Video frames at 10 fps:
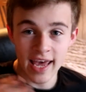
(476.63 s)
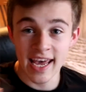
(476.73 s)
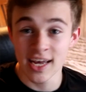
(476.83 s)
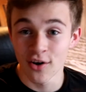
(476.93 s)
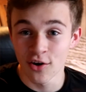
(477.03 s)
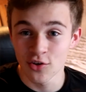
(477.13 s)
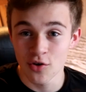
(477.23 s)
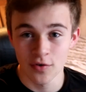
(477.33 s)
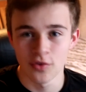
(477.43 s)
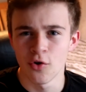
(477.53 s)
hating on
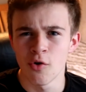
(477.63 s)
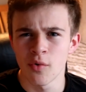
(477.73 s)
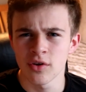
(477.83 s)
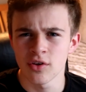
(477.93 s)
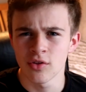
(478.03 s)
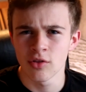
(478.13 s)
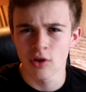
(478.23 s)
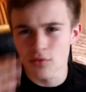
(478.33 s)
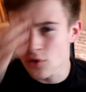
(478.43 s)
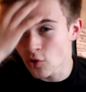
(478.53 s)
you for doing what you'd
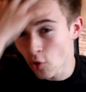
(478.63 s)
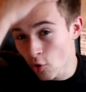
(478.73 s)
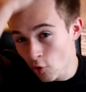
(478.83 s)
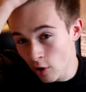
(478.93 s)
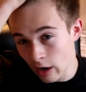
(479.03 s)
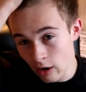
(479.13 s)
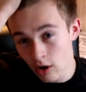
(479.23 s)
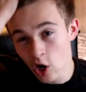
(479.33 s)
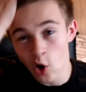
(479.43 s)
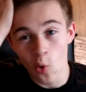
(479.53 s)
love to do
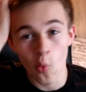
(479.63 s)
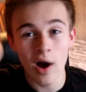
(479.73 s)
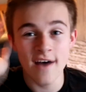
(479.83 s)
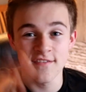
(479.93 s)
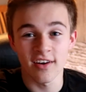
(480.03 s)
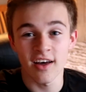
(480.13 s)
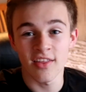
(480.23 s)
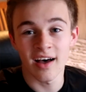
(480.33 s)
or whatever